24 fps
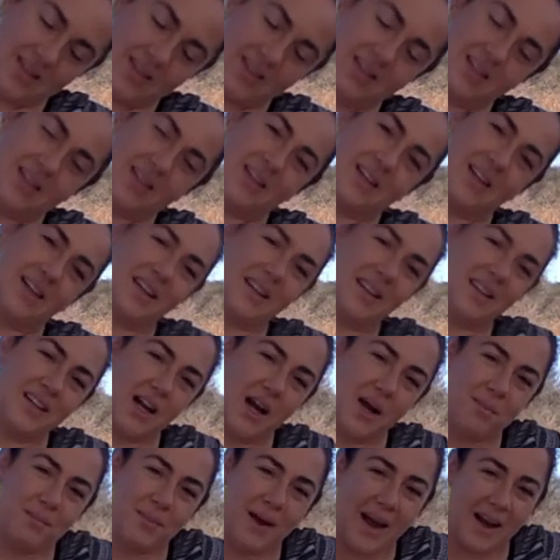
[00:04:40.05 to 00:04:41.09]
Good.
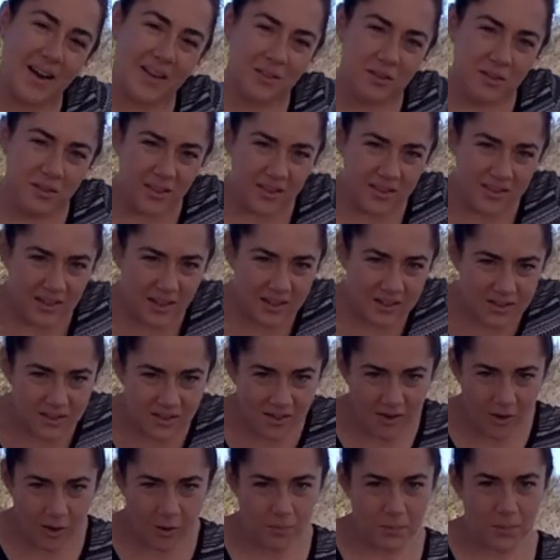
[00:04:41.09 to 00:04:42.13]
Come back through the
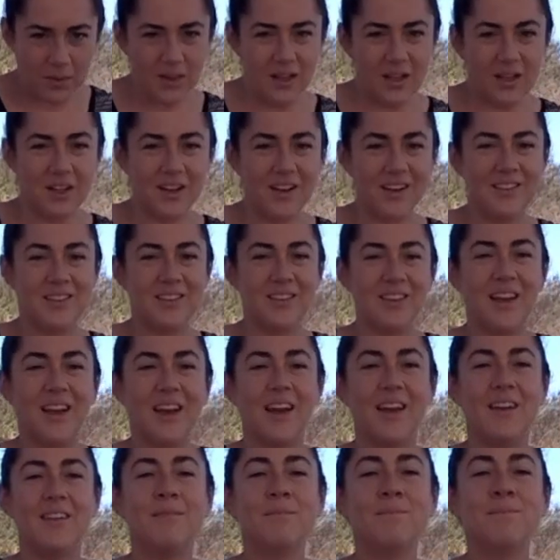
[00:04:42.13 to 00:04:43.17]
center. Open the chest
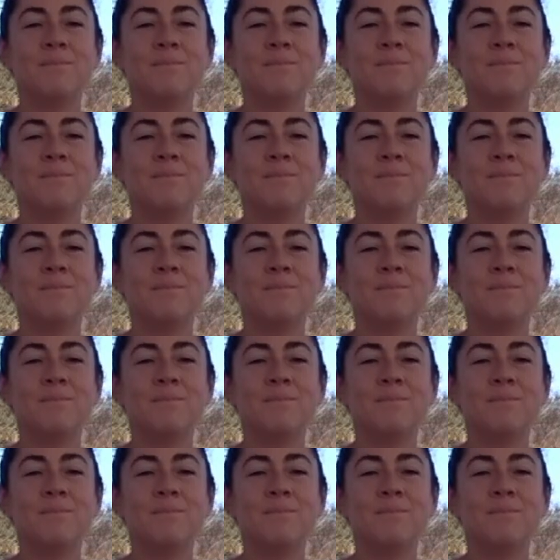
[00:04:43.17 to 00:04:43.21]
again.